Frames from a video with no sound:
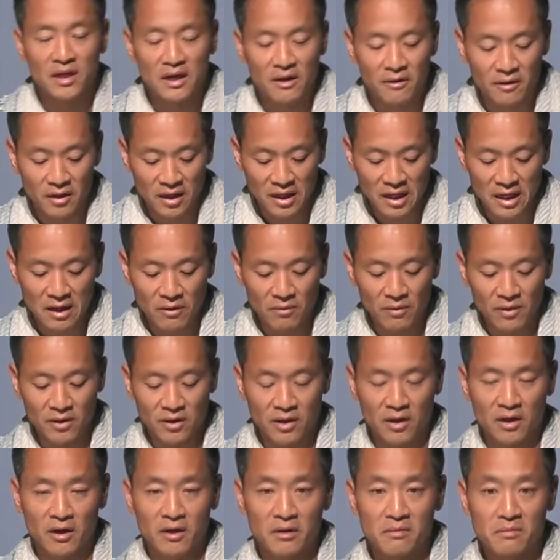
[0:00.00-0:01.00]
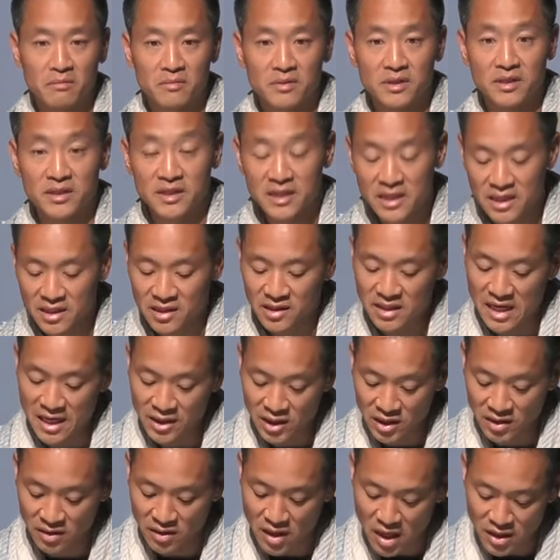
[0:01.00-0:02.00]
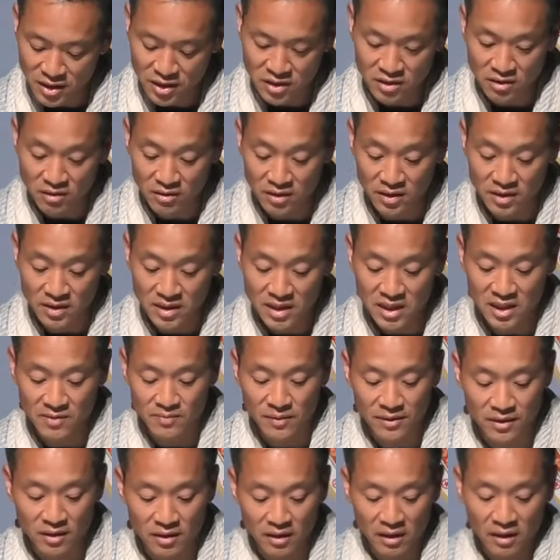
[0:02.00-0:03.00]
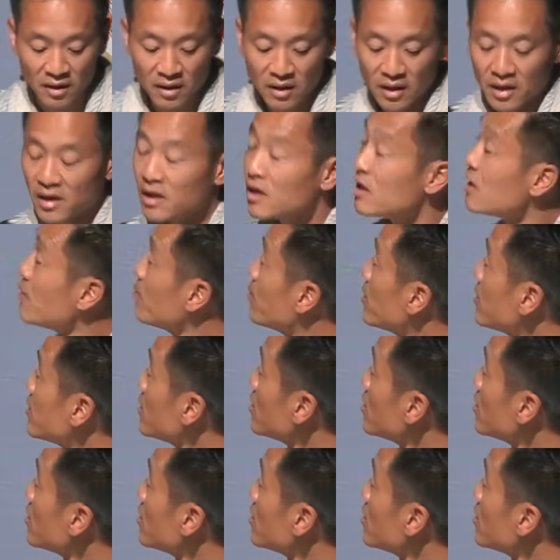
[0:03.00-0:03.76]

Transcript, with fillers: out uh, with their disease. Actually, not just their disease, but their, but